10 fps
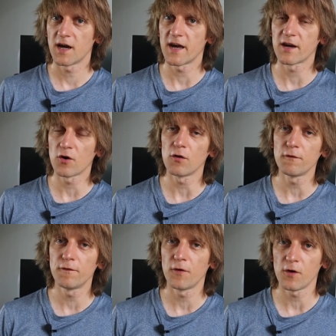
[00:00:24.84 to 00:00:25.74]
and it
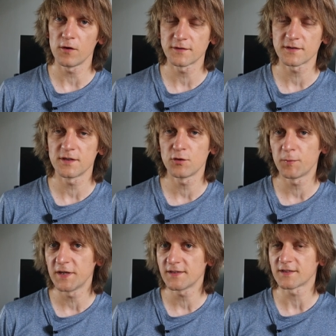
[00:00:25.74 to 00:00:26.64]
all falls into
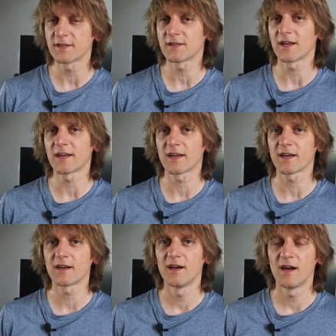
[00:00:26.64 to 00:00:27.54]
pieces like
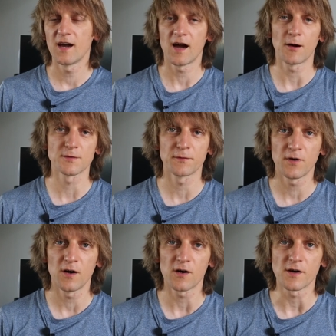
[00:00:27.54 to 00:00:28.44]
a house of
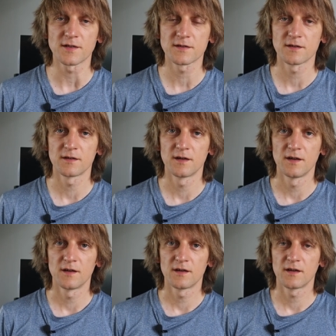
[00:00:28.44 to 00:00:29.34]
cards.
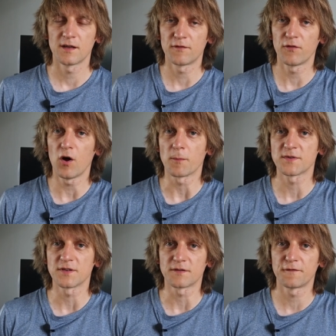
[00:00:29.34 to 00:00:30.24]
It
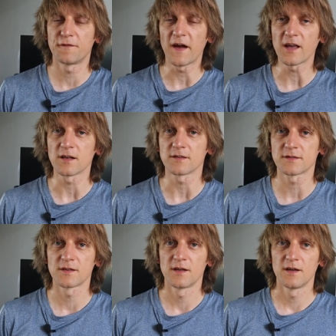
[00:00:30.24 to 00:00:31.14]
flops, it
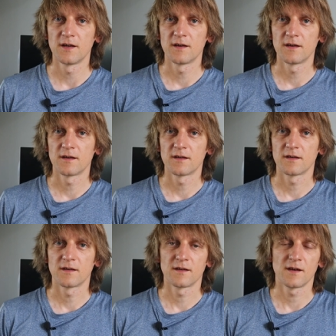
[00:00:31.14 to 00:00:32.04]
fails.
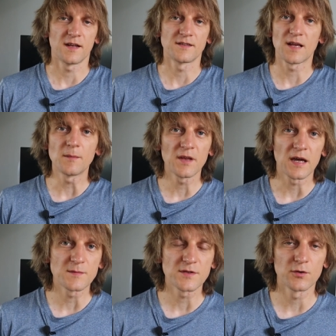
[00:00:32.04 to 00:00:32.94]
And
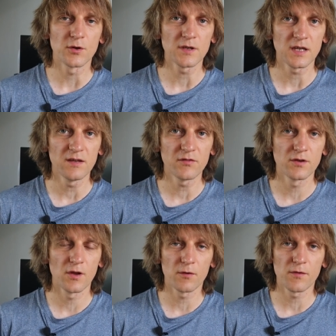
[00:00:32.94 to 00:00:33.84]
sometimes you don't
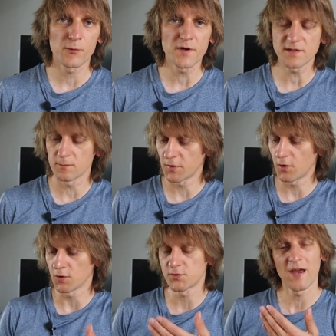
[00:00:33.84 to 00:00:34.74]
even know the reason
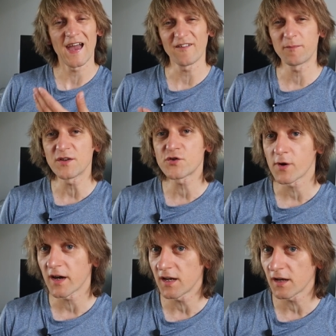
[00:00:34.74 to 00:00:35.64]
because you have been
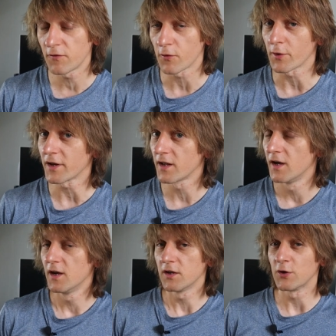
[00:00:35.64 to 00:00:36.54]
training for it,
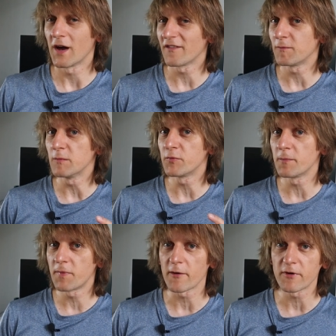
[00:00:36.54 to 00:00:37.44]
you have been
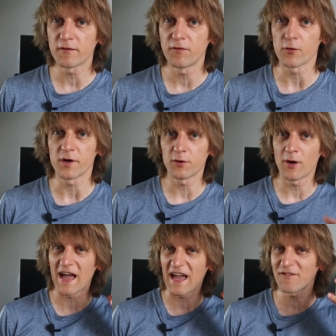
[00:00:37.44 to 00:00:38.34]
preparing for it, you
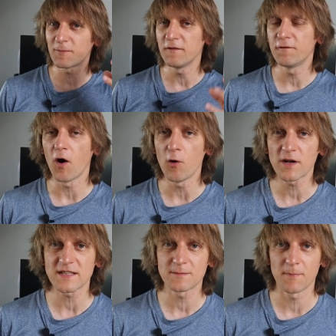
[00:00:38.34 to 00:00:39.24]
have been
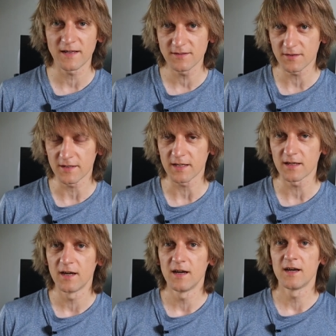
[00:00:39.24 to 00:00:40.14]
focused mentally,